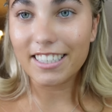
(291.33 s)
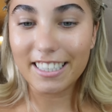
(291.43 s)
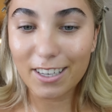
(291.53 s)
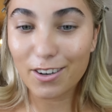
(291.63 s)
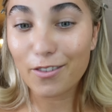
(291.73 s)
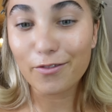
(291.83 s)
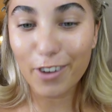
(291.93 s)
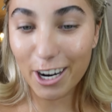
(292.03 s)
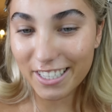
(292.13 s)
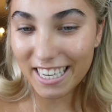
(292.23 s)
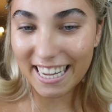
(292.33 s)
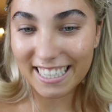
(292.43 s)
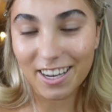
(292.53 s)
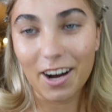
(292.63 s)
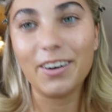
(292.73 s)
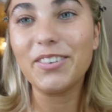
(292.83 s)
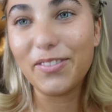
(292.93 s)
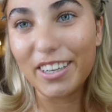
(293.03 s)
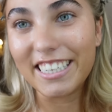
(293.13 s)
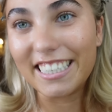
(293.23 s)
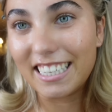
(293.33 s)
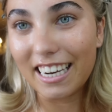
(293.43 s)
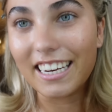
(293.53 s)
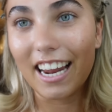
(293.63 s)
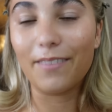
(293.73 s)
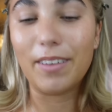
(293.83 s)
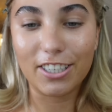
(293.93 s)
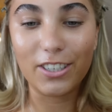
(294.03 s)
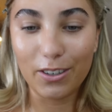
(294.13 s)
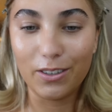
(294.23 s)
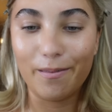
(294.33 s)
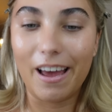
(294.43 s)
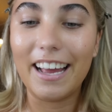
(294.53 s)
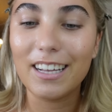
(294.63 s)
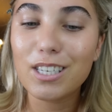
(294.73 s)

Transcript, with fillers: She says, Rosalita, which is the nickname that she calls me,